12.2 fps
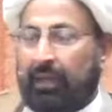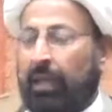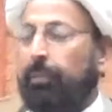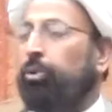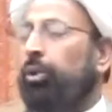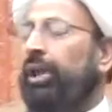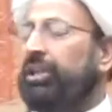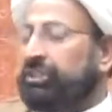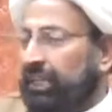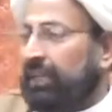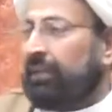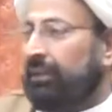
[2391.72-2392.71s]

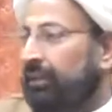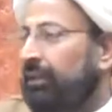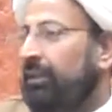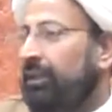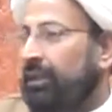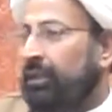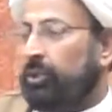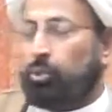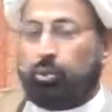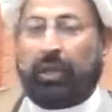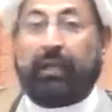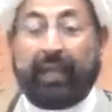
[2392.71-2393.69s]
humiliation
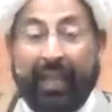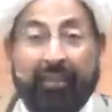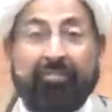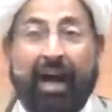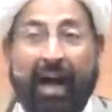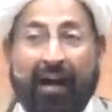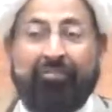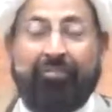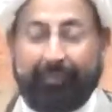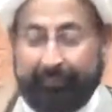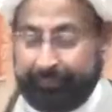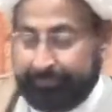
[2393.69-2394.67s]
to the grave
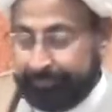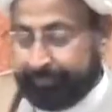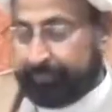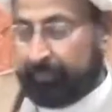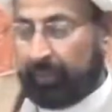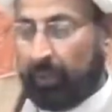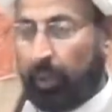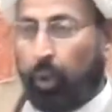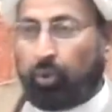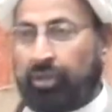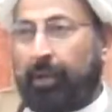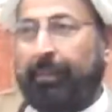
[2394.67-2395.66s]
of
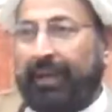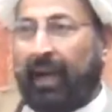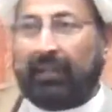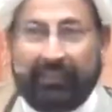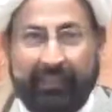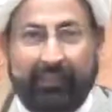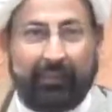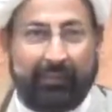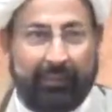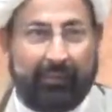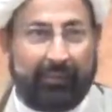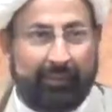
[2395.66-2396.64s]
Hujr ibn Adi
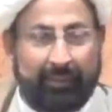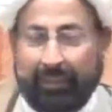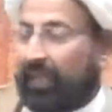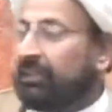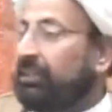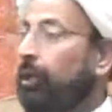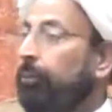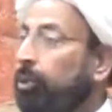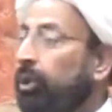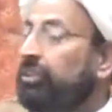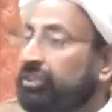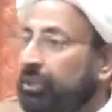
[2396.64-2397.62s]
is
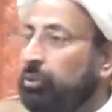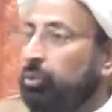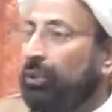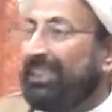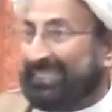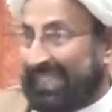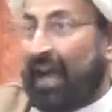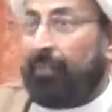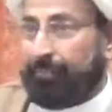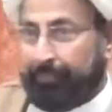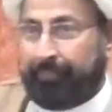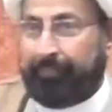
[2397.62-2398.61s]
humiliation to
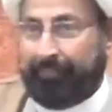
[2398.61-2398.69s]
Islam.